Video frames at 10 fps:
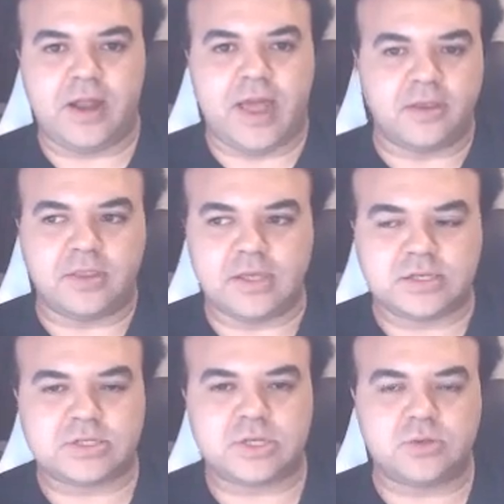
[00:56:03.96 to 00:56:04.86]
And
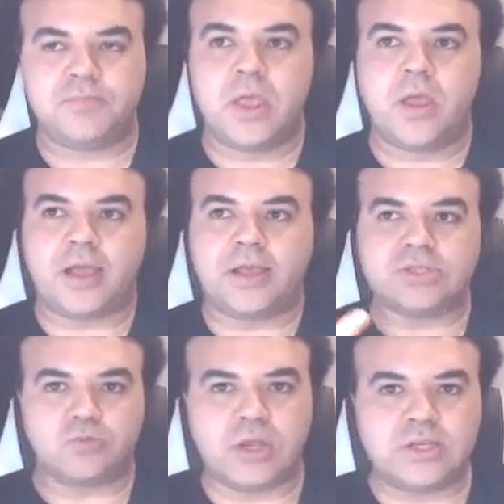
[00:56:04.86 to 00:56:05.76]
I guess
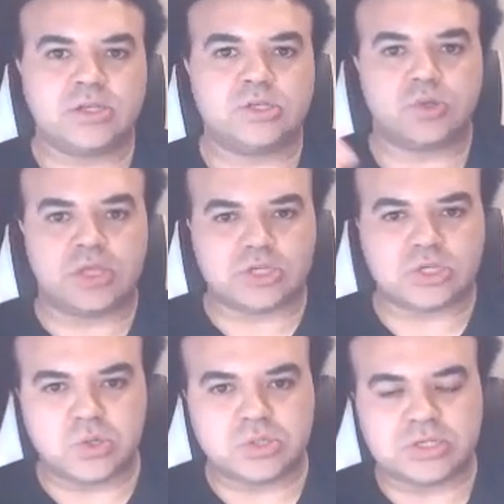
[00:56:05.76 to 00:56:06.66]
the reasons or the
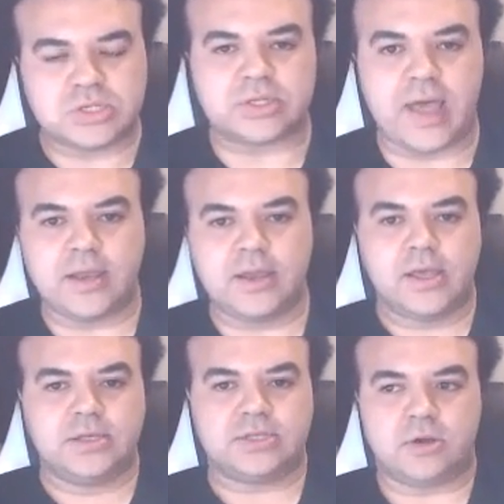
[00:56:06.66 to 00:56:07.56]
excuses that
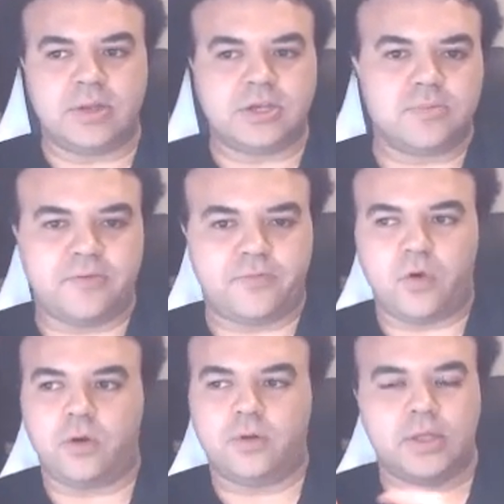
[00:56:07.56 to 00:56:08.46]
Sarah mentioned
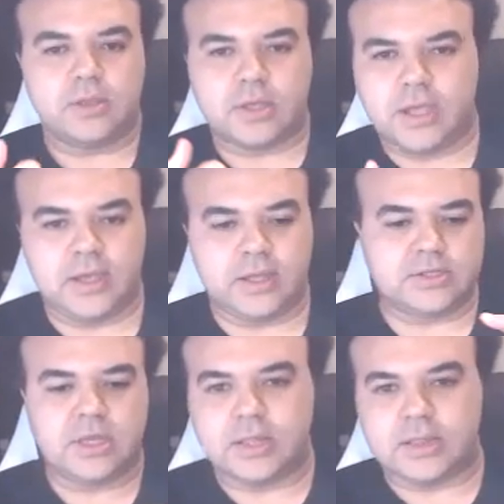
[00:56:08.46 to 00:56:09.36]
before, the
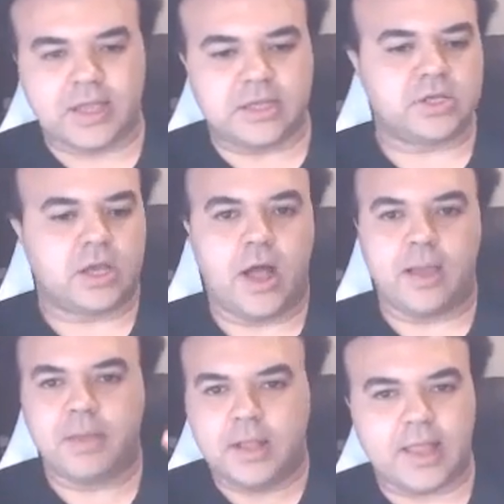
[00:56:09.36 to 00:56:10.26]
kids, lack of
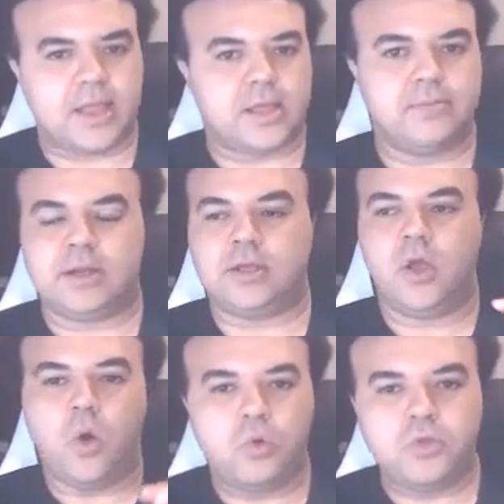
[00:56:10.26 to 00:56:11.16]
time, lack of money,
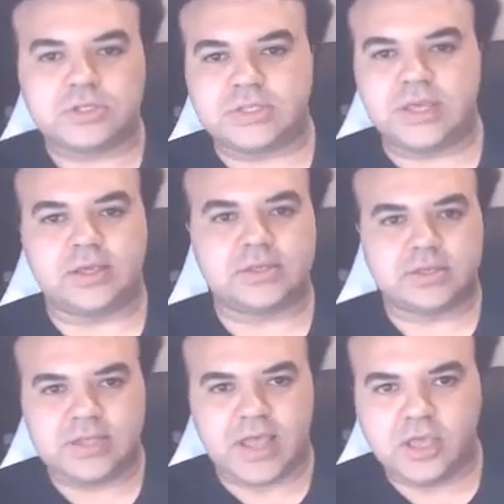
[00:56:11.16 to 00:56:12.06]
all those things
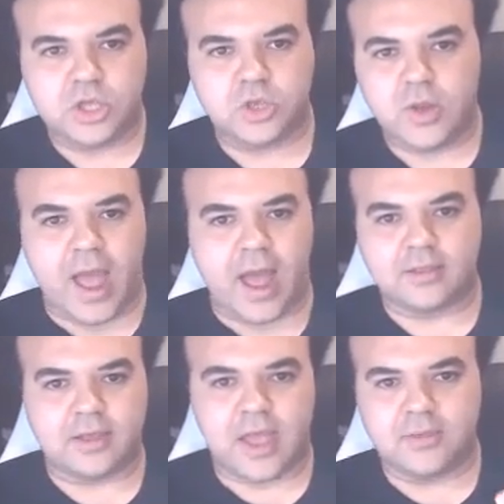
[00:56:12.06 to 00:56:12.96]
take you out
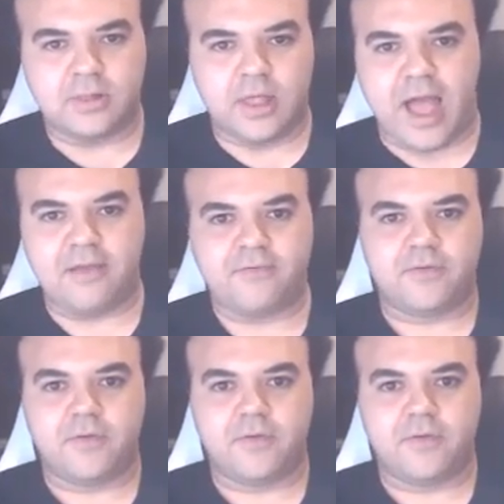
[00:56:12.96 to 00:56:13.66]
of the game of life.